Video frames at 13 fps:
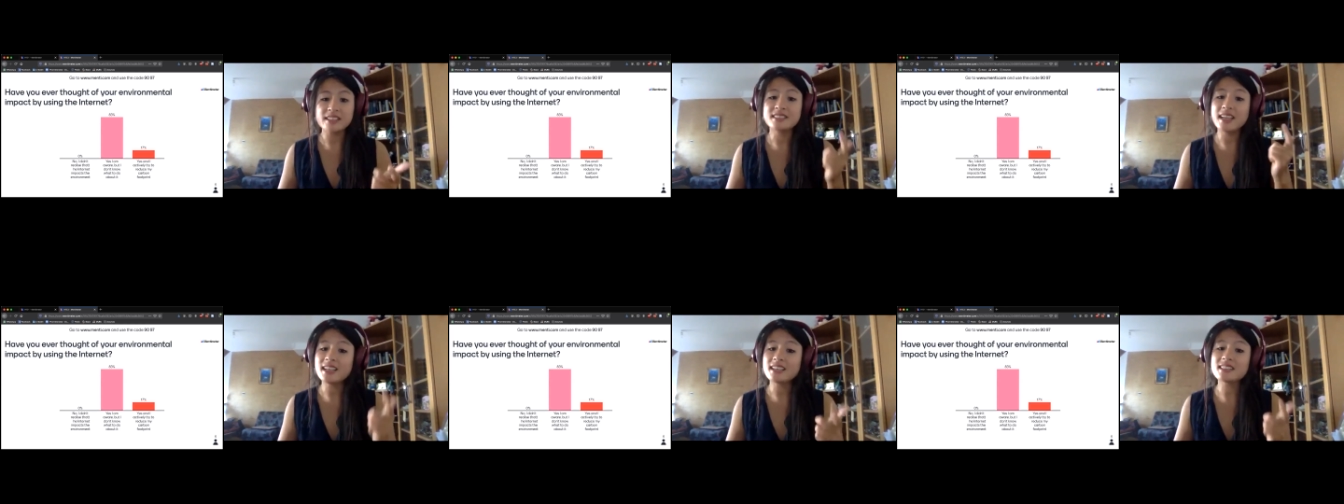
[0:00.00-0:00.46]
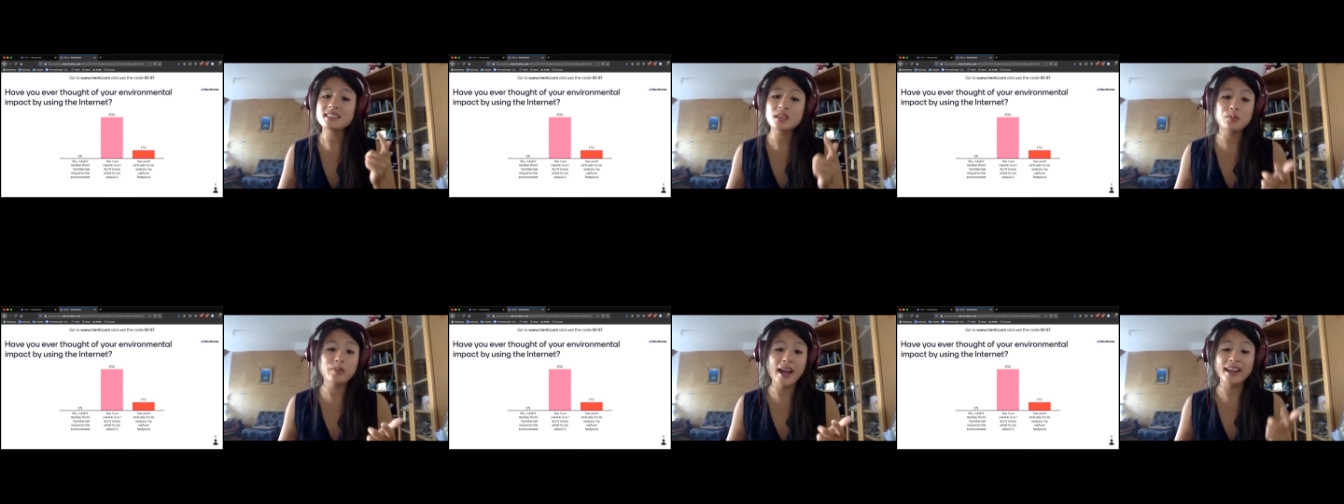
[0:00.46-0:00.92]
Take a
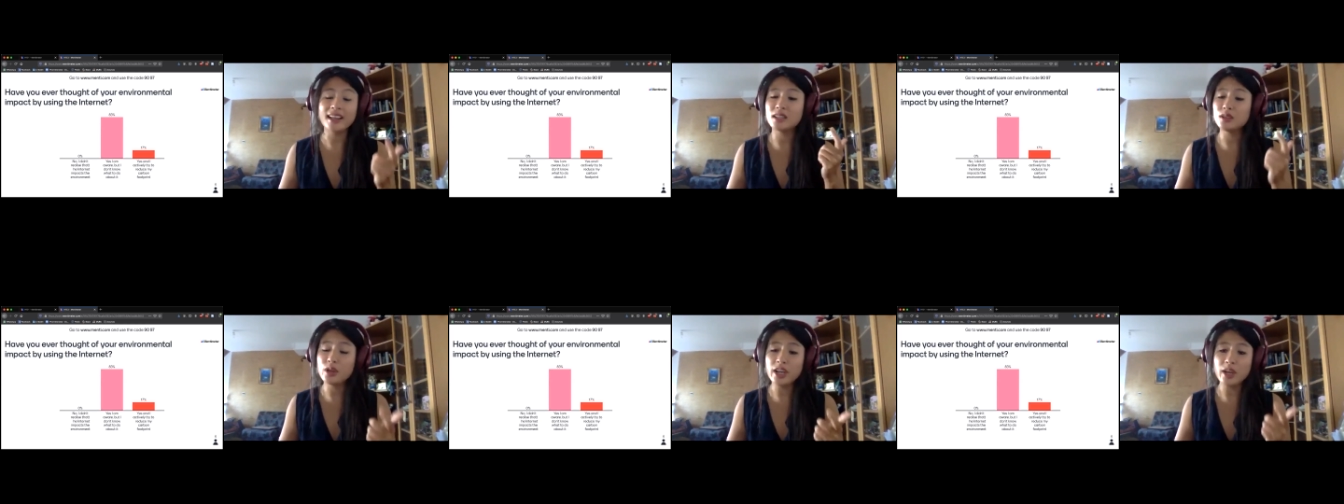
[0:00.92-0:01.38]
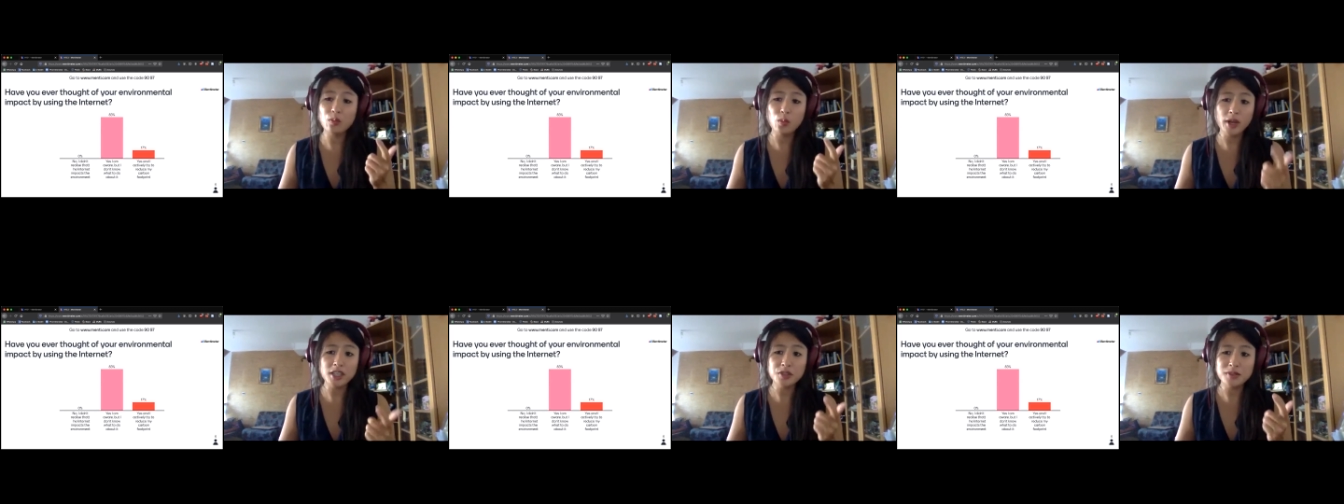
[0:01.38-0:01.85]
step back and look at
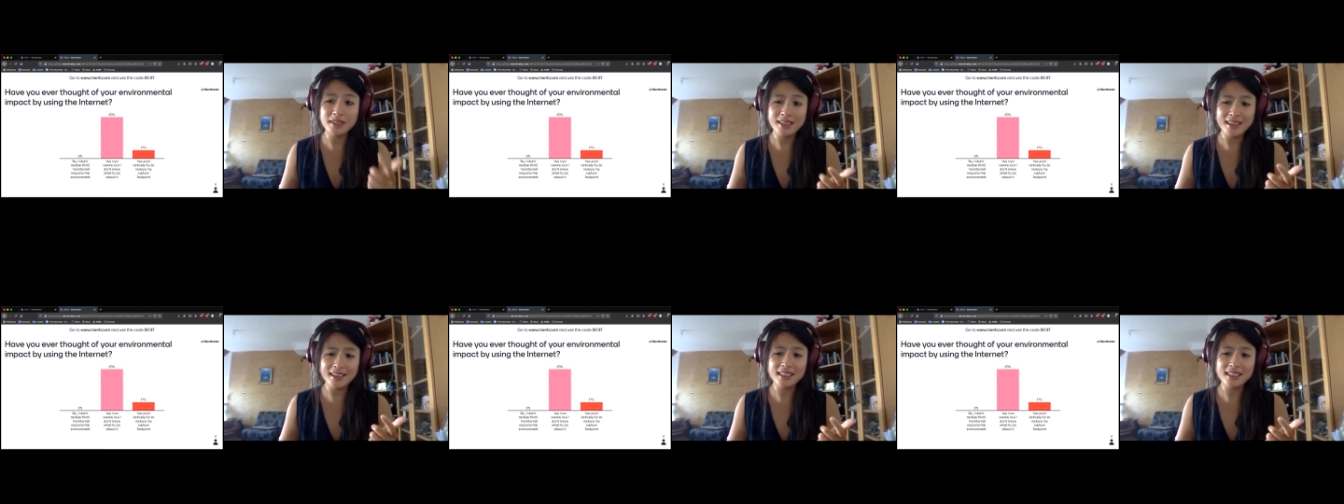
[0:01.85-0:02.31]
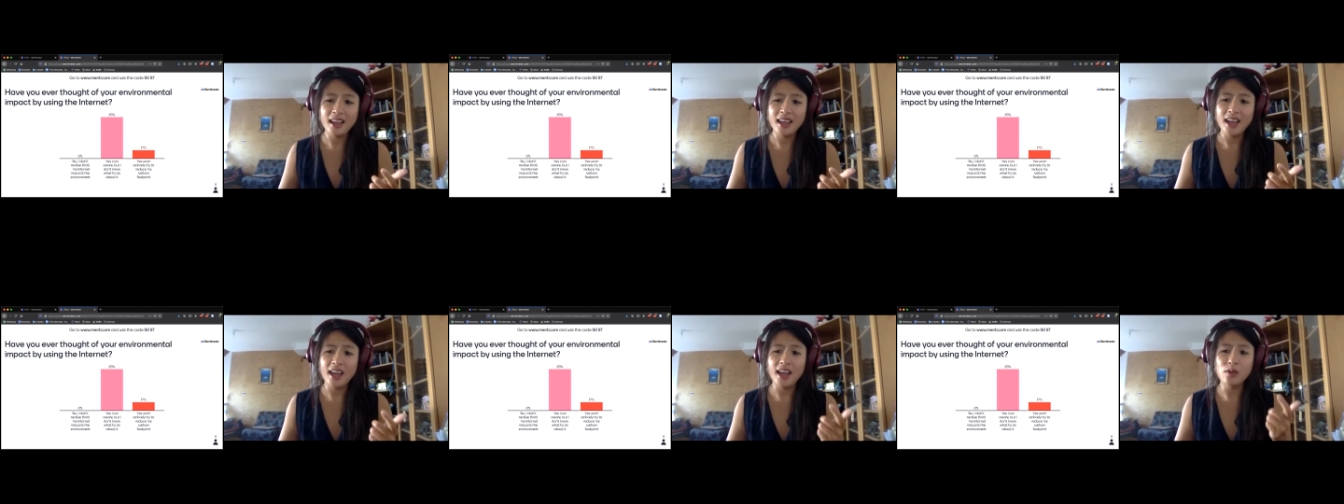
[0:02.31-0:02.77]
what you need
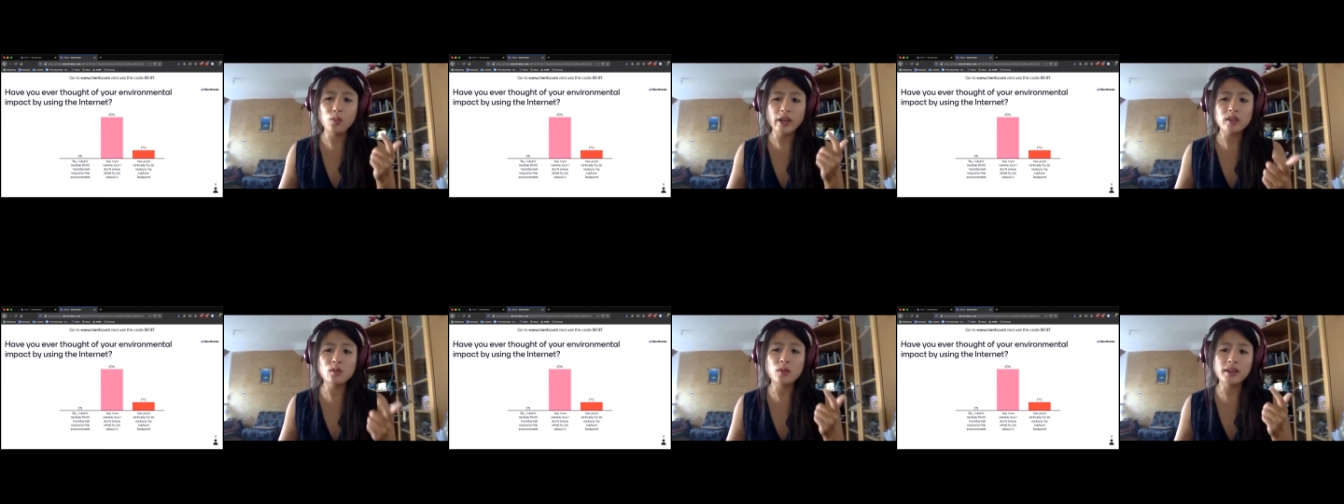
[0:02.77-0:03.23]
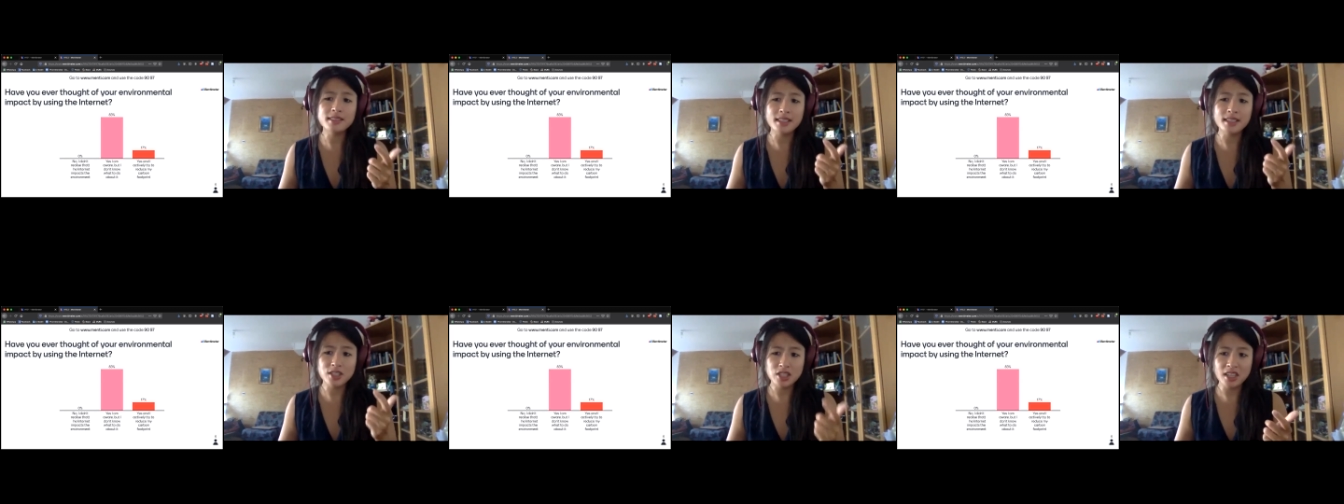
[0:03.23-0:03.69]
and what you want to
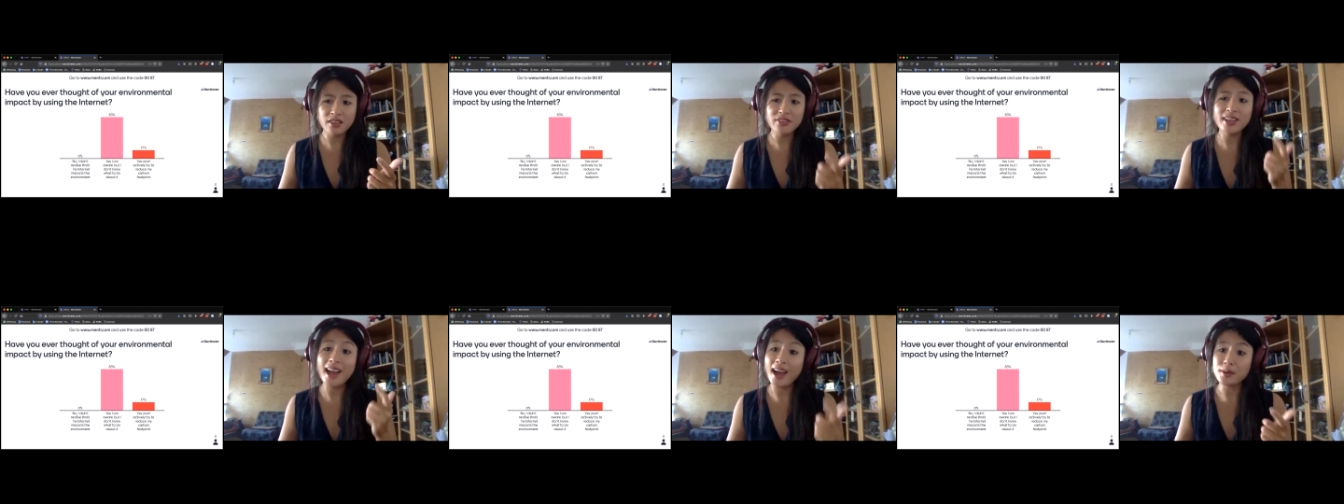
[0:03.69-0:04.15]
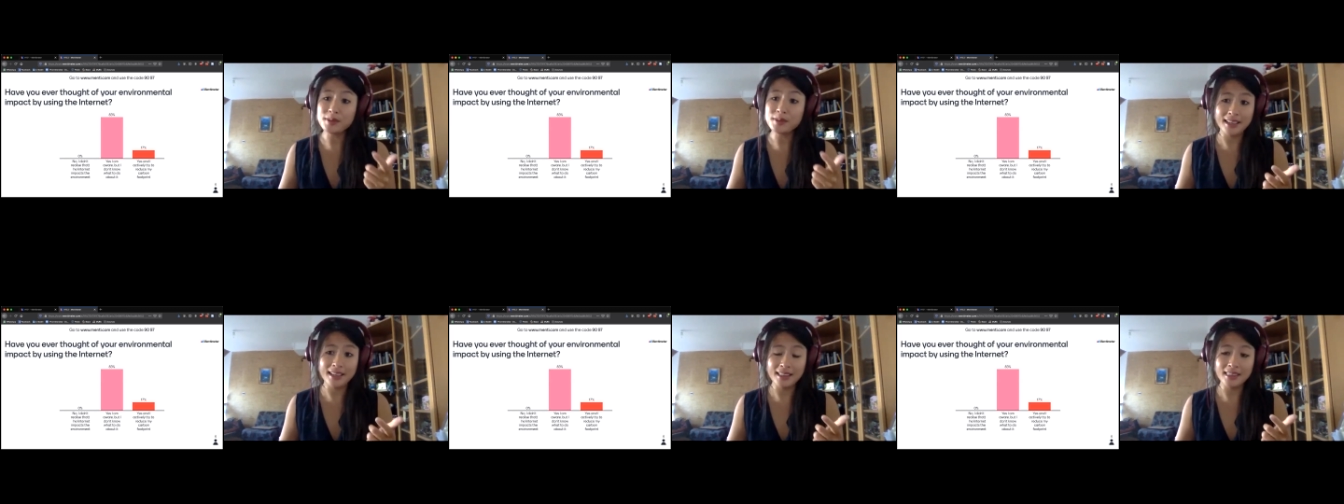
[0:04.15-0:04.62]
achieve and how to
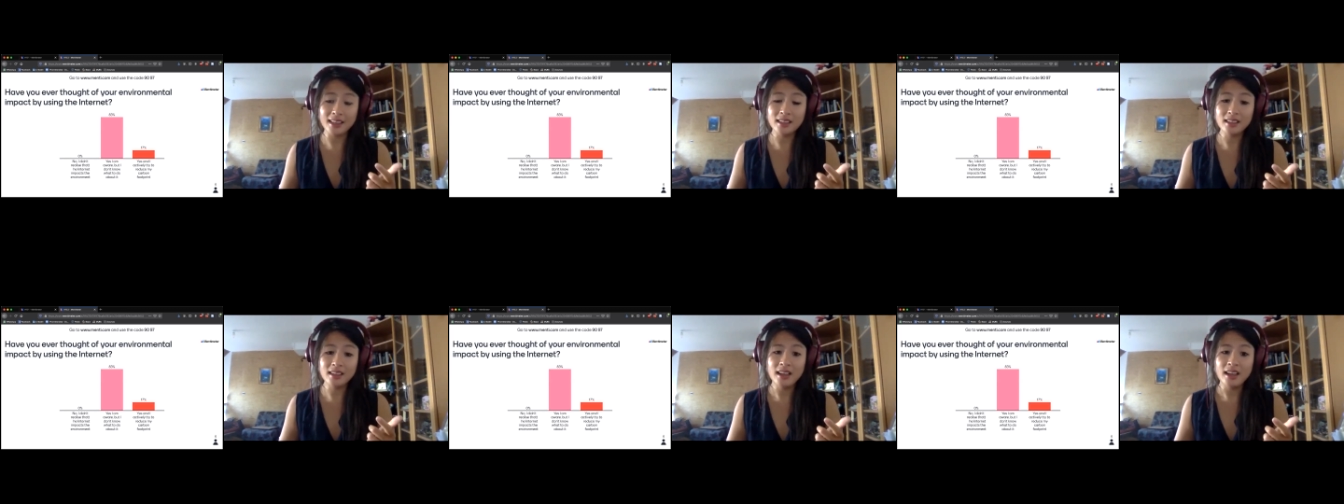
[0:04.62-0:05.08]
get there.